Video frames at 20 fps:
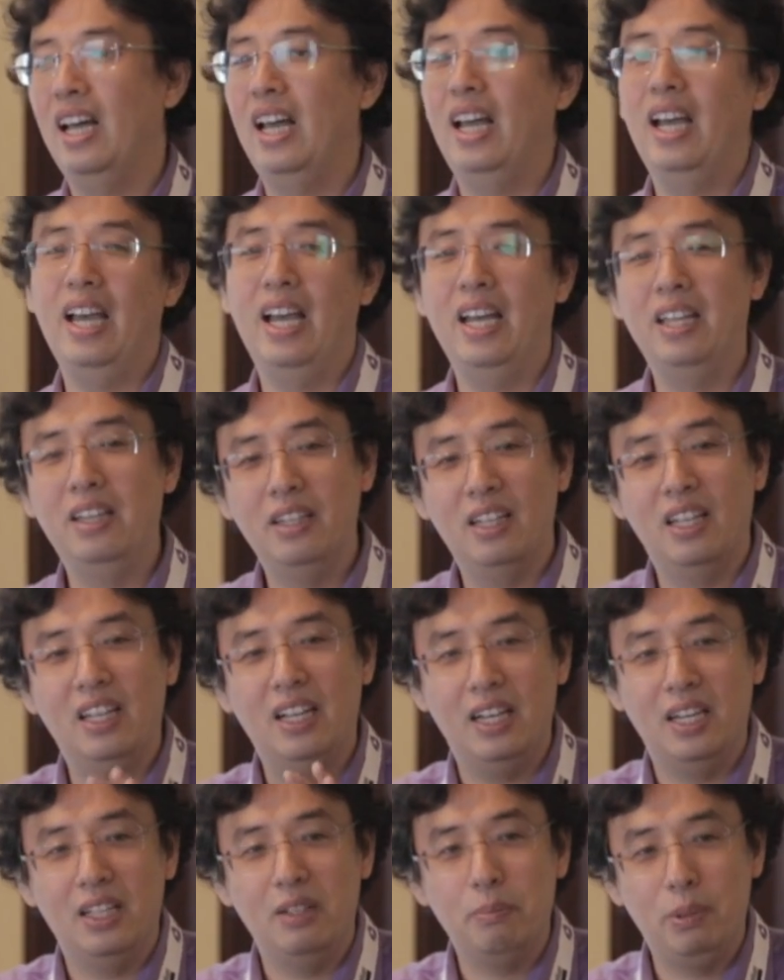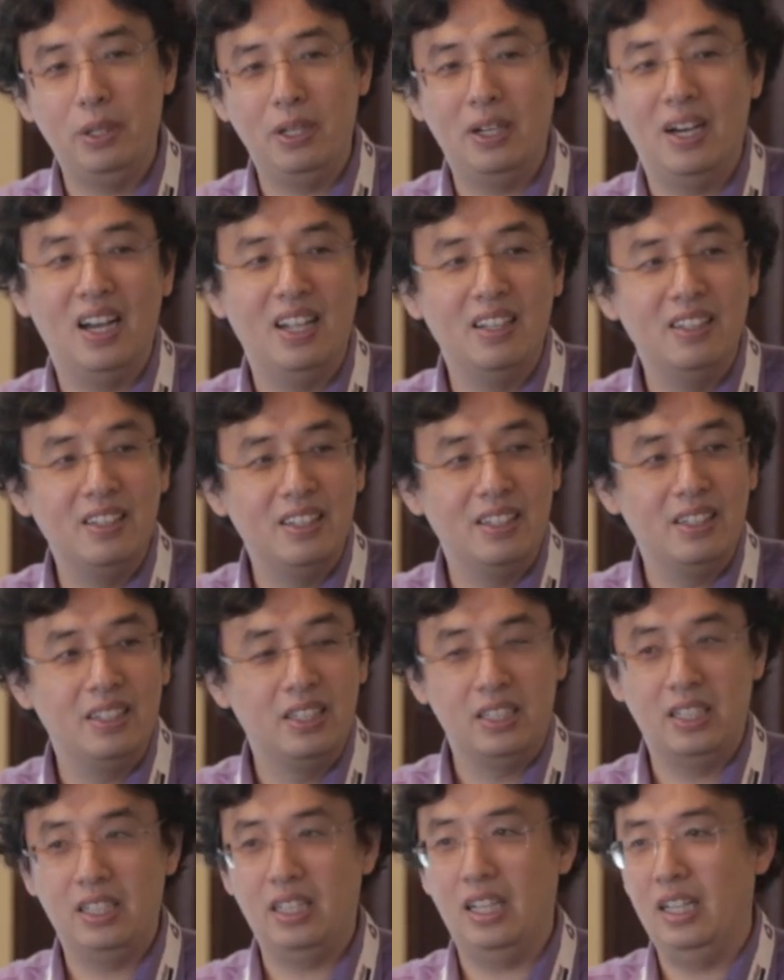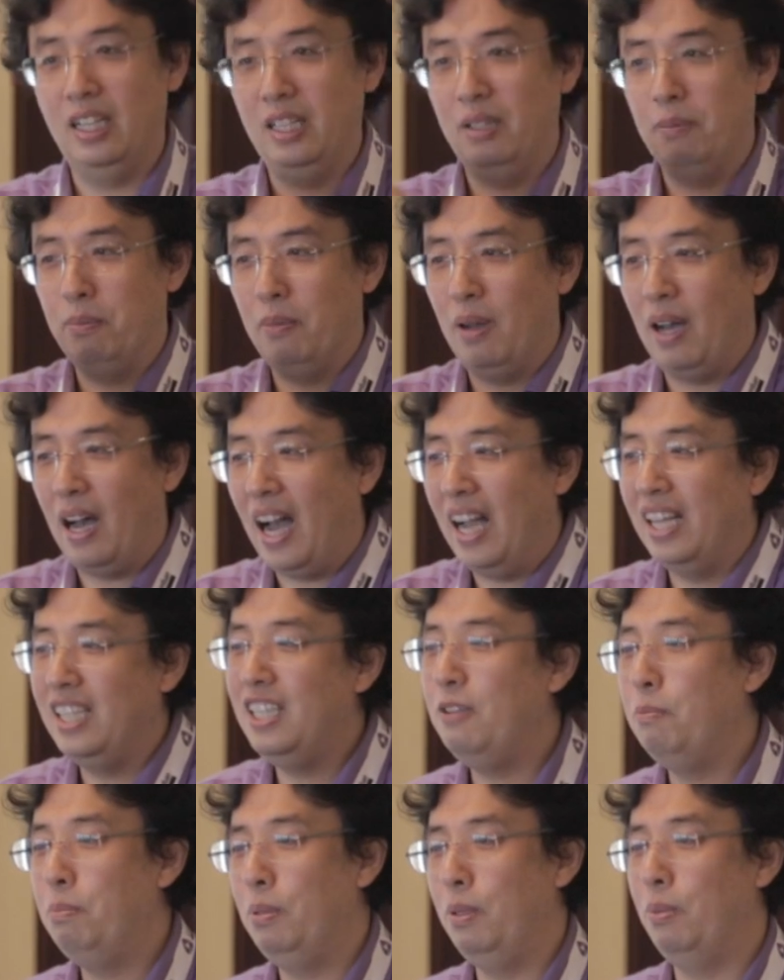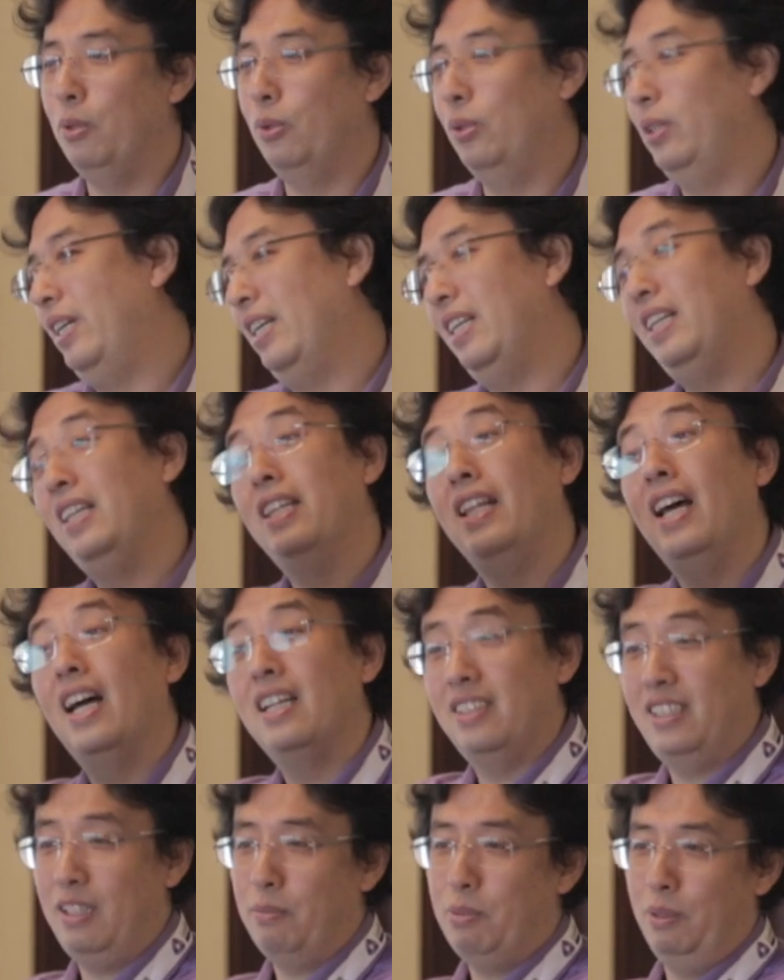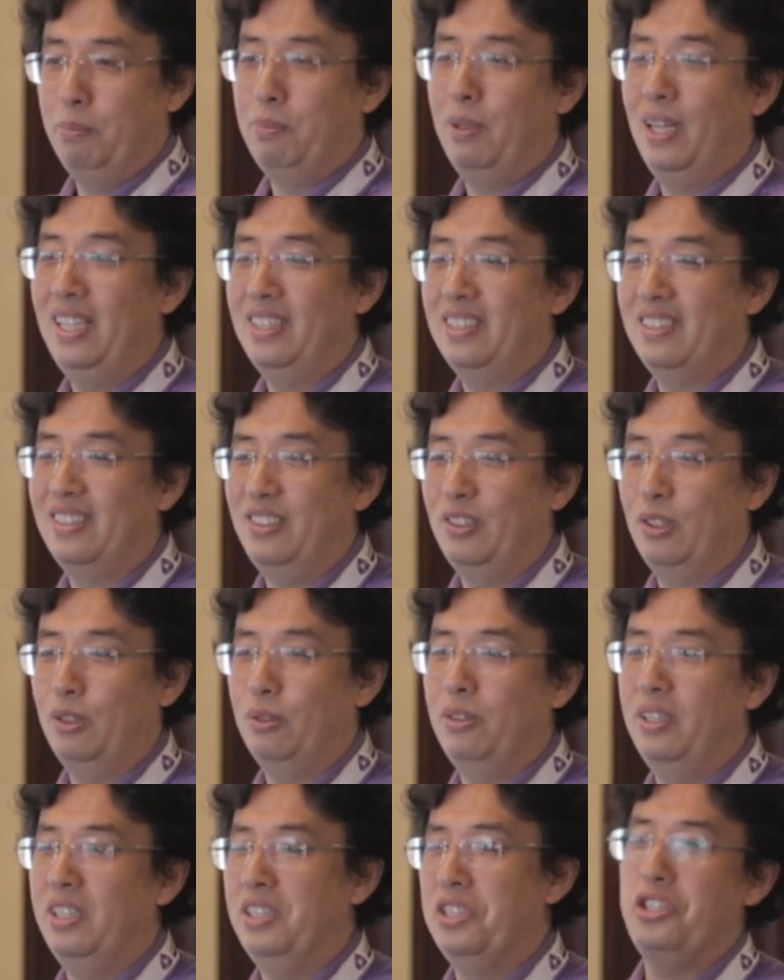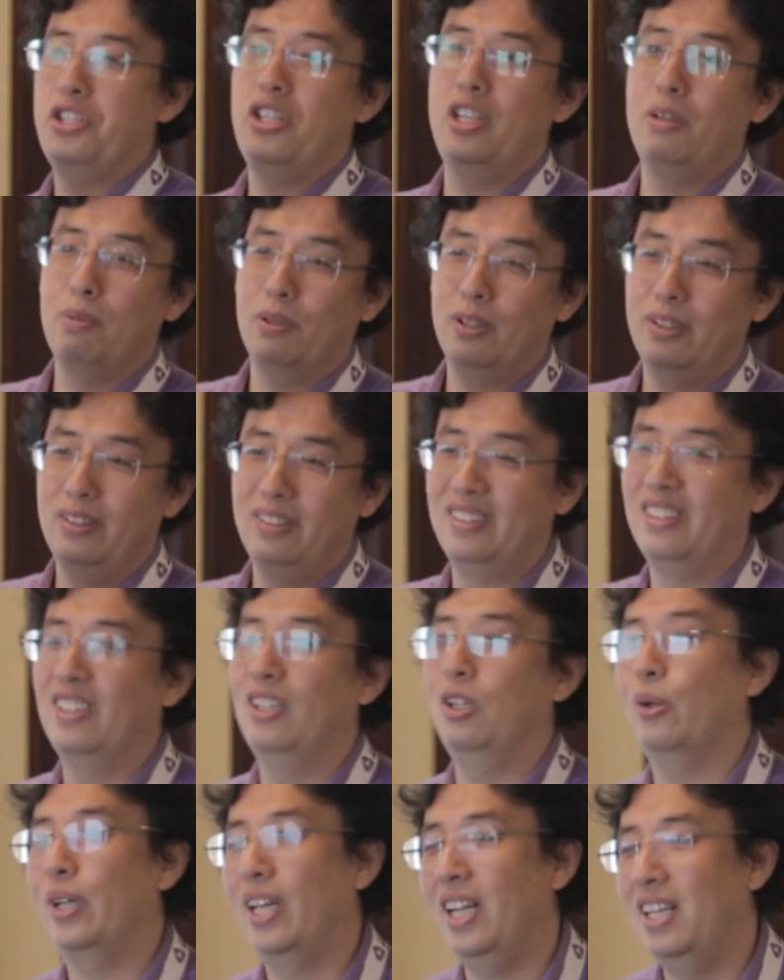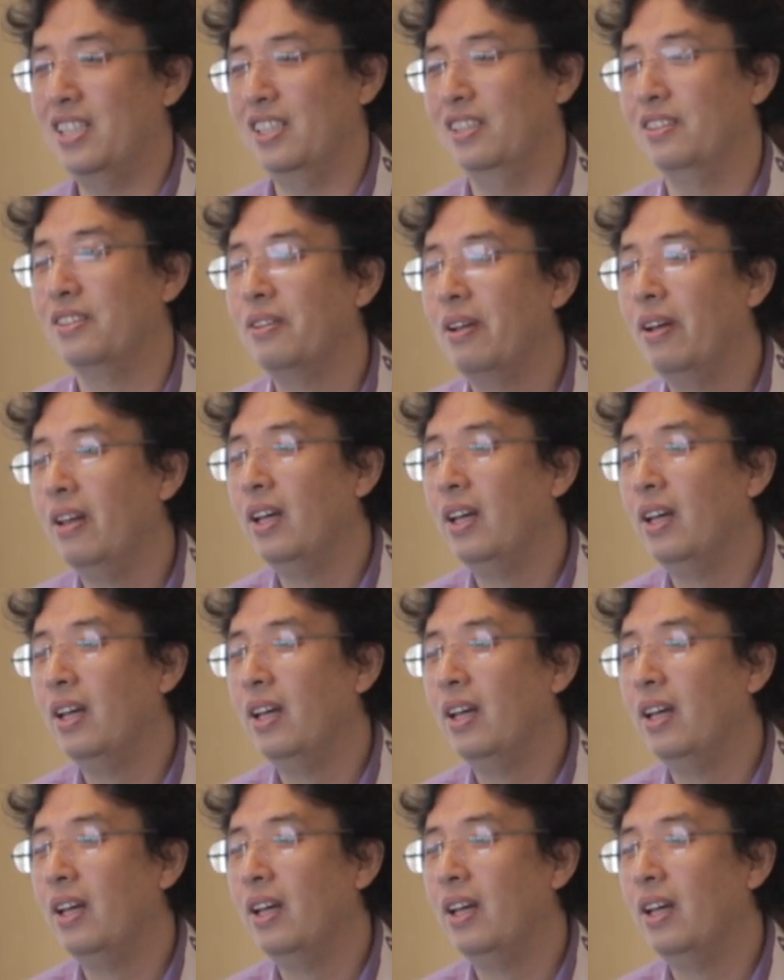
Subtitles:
and Ping An IT people, they are separate place. It's cheaper location.